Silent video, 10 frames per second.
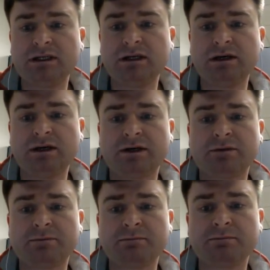
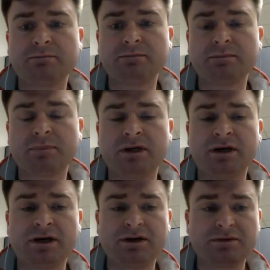um, but
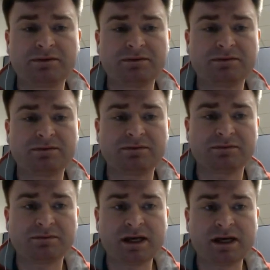not
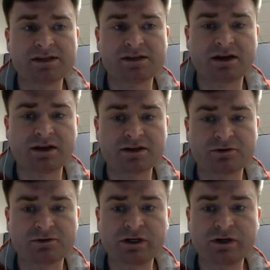as the
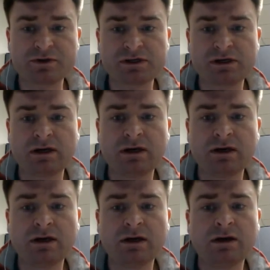addiction grows.
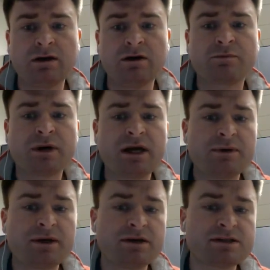Or
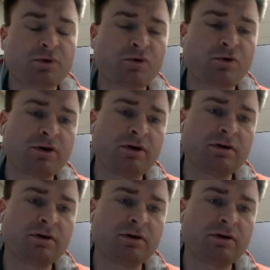babies born